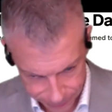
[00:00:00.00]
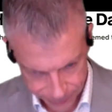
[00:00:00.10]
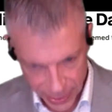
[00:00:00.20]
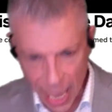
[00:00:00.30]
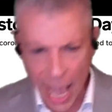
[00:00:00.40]

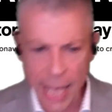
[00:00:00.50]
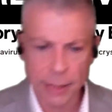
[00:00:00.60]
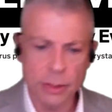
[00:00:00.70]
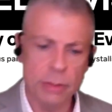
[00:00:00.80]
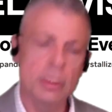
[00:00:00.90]

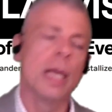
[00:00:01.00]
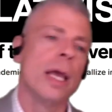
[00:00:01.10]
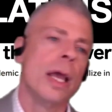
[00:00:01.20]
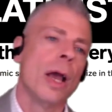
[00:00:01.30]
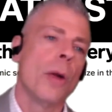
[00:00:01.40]
And
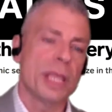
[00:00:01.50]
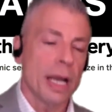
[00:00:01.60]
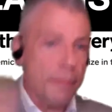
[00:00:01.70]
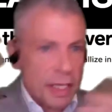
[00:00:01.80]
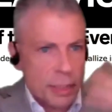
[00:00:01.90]
with
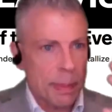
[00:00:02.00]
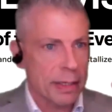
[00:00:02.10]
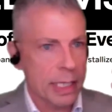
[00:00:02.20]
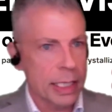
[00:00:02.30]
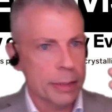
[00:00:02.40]
enough
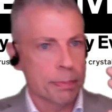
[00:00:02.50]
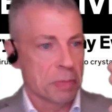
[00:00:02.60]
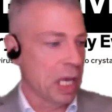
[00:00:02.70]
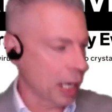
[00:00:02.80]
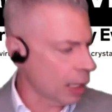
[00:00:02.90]
experience
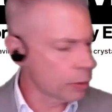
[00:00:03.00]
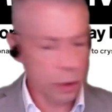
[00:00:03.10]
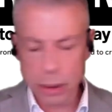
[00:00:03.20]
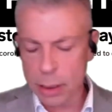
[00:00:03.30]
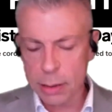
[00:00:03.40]
in a
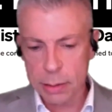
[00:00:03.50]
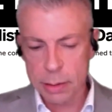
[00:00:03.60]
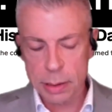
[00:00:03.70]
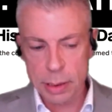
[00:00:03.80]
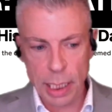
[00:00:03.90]
culture,
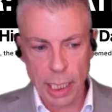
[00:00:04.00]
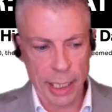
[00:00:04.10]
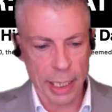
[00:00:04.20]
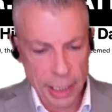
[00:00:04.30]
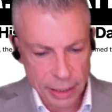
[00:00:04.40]
in
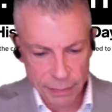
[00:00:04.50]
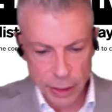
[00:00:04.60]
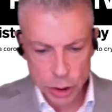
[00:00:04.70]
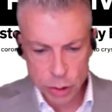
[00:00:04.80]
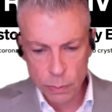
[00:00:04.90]
an
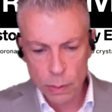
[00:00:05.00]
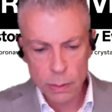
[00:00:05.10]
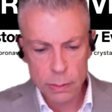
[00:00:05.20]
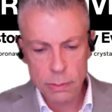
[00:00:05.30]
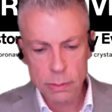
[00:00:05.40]

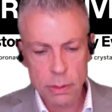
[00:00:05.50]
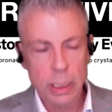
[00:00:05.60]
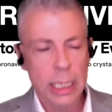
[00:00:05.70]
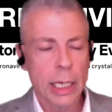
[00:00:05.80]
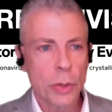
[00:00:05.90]
individual,
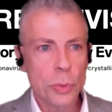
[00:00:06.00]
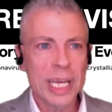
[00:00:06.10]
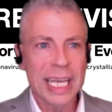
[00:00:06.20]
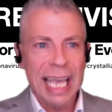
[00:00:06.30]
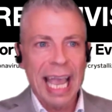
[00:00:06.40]
we
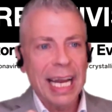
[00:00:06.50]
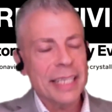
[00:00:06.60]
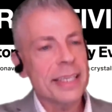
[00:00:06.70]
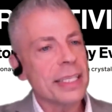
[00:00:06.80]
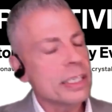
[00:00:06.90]
gain a
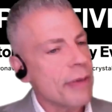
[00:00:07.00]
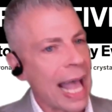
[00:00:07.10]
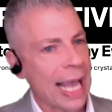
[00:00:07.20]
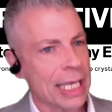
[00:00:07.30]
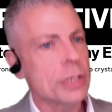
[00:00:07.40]
sense of
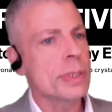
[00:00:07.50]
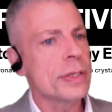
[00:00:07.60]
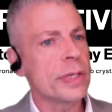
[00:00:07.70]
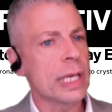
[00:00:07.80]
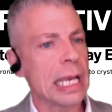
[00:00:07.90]

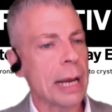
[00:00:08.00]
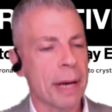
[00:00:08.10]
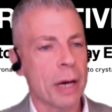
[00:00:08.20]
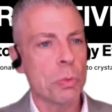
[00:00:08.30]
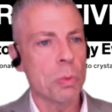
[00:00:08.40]
accuracy
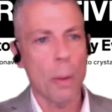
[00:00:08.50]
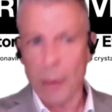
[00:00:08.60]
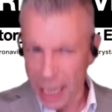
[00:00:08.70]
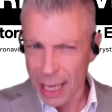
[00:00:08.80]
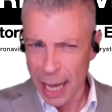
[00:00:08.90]
about what we
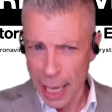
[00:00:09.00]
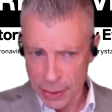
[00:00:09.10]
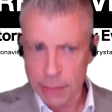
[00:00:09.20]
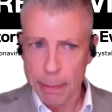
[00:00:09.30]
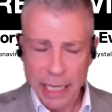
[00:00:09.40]
can
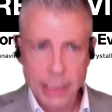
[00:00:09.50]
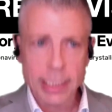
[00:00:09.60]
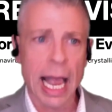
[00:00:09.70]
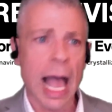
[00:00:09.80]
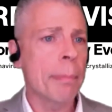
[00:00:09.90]
expect to
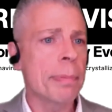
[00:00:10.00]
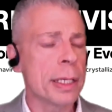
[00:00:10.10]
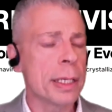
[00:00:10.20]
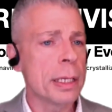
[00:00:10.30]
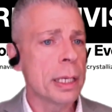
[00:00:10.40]

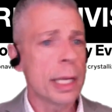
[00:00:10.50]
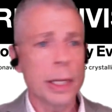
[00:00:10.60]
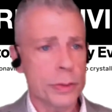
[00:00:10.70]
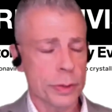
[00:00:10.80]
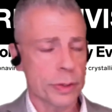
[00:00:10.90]
happen in a
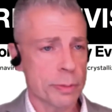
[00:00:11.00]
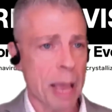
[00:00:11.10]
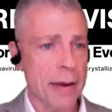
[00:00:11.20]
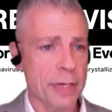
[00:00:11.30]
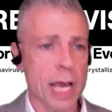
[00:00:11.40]
certain span
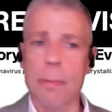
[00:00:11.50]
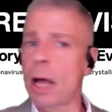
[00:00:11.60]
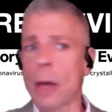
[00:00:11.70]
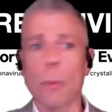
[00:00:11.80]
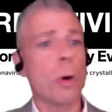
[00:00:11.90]
of time. Now,
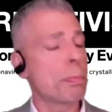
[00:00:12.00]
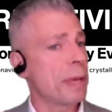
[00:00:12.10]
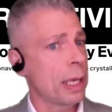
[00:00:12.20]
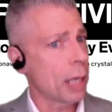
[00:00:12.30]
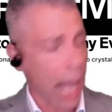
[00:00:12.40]
that won't be
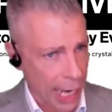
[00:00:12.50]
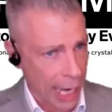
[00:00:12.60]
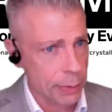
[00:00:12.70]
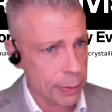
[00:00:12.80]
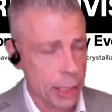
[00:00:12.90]

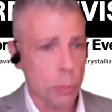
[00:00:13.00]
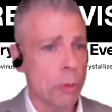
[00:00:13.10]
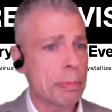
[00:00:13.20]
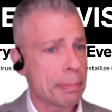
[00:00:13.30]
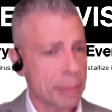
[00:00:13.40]
accurate, it won't
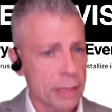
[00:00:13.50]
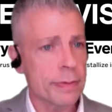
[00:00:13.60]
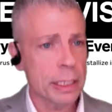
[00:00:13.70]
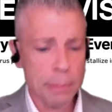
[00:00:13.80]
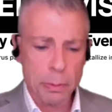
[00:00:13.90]
be
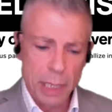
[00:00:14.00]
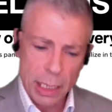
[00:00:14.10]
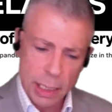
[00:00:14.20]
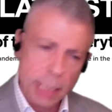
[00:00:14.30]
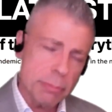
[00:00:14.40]
perfect, but we
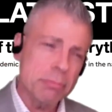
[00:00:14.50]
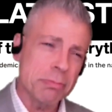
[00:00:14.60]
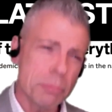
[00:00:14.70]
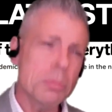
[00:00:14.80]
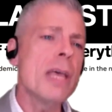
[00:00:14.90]
can
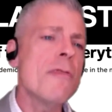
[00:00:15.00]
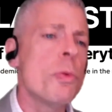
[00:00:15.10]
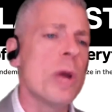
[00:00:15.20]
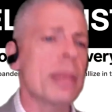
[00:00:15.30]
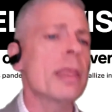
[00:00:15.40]
live
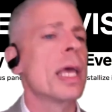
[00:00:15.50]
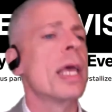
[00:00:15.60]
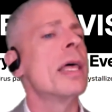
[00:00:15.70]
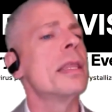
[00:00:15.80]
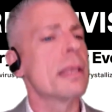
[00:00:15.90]
with
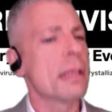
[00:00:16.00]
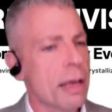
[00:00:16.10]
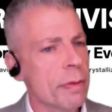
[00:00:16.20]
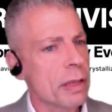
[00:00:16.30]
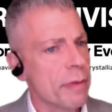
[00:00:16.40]
the
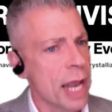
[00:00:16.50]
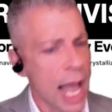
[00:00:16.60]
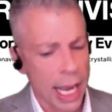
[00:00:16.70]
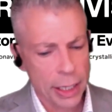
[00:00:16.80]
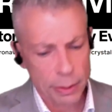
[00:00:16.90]
level of
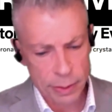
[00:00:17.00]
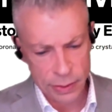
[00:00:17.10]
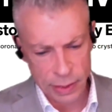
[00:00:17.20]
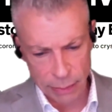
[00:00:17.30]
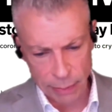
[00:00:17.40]

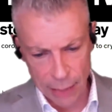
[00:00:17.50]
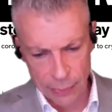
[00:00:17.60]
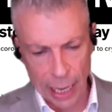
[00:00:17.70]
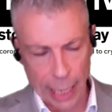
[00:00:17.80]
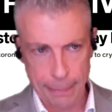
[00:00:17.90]
inaccuracy around
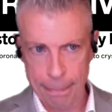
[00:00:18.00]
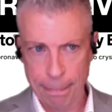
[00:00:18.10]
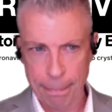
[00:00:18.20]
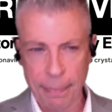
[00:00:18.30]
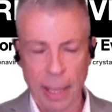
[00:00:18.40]
that.
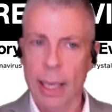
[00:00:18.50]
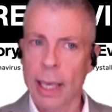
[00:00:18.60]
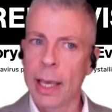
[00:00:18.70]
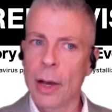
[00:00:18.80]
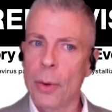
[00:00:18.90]

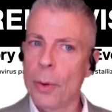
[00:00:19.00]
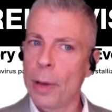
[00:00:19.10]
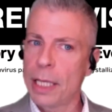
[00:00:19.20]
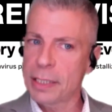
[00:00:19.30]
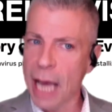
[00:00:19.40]

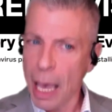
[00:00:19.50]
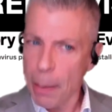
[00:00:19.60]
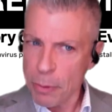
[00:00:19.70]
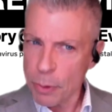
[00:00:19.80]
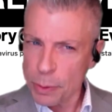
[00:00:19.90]
As time
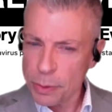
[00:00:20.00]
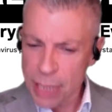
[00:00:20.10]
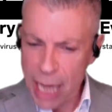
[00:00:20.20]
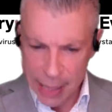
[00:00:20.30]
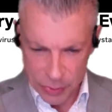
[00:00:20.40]
grows
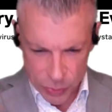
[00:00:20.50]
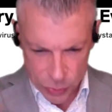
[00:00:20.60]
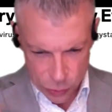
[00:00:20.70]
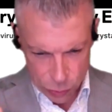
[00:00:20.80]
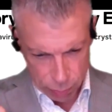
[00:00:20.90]

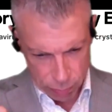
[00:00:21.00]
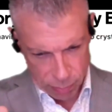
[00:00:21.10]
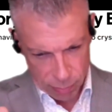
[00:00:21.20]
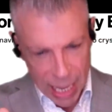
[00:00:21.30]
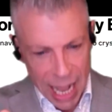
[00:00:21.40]
dense,
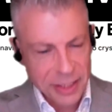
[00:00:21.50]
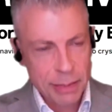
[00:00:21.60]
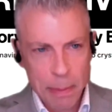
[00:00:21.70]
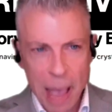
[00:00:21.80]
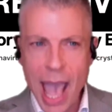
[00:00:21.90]
that
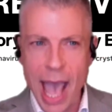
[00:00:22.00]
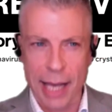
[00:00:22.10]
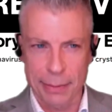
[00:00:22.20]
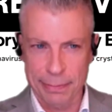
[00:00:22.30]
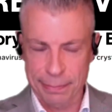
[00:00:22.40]
span
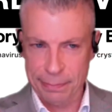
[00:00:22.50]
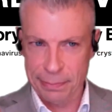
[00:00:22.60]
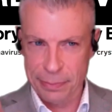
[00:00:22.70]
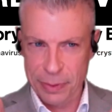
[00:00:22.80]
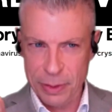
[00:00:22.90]

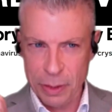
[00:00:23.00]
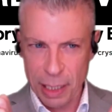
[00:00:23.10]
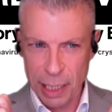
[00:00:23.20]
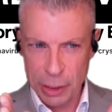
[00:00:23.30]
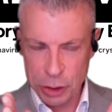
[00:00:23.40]

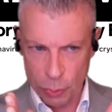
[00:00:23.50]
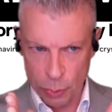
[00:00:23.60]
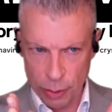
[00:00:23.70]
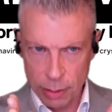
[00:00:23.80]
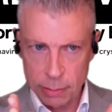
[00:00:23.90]
gets
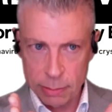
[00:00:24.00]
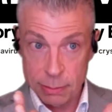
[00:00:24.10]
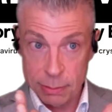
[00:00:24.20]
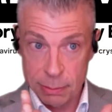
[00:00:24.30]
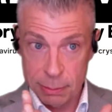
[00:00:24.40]
shorter
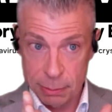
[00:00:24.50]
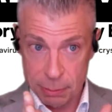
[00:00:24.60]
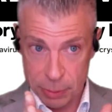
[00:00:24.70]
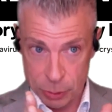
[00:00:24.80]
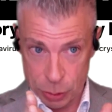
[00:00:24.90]

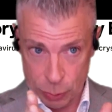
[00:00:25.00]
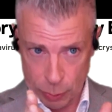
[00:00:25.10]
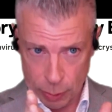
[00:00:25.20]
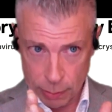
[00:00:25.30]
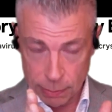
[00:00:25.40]
and
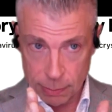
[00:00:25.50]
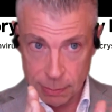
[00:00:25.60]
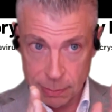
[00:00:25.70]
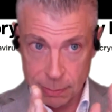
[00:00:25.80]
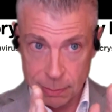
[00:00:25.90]
shorter
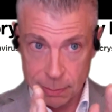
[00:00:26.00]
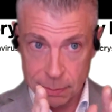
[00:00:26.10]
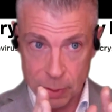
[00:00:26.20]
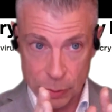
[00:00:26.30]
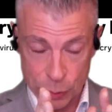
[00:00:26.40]

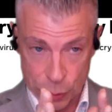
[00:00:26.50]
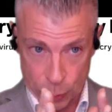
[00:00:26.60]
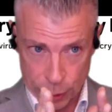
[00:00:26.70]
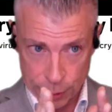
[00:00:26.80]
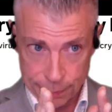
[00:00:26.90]
and shorter